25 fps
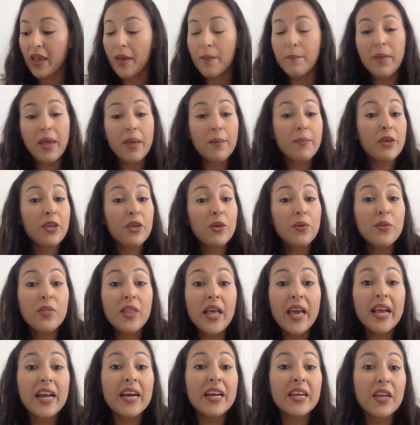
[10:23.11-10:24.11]
Maybe you
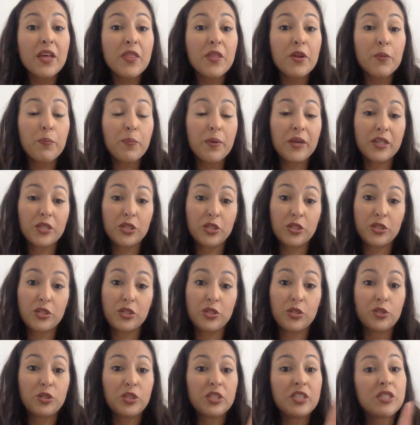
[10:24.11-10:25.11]
like another picture to
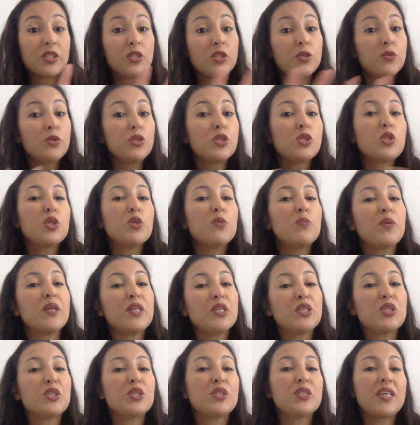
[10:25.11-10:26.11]
choose, because there was 2
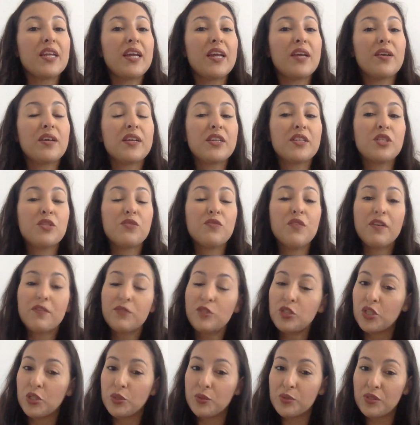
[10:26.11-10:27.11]
pictures that I could have
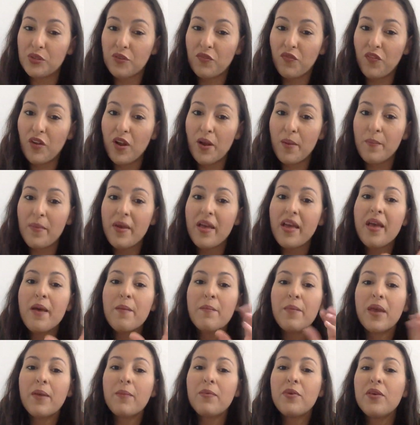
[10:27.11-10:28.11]
chosen from.
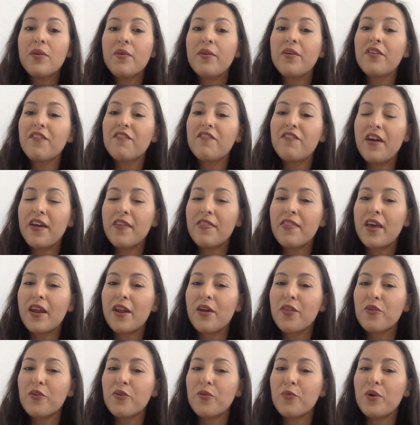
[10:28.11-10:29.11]
Maybe you can find that
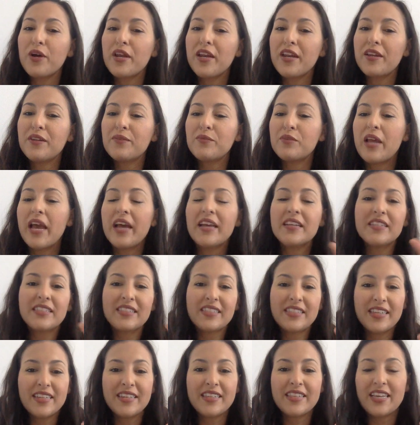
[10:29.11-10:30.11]
other one and
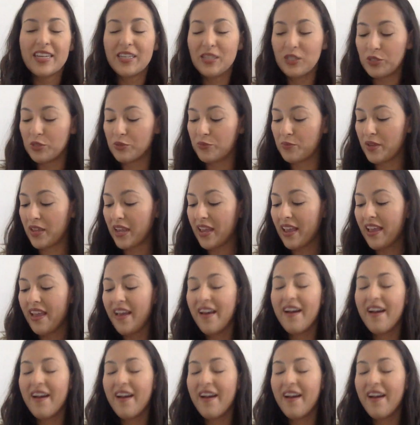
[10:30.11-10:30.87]
send that to me.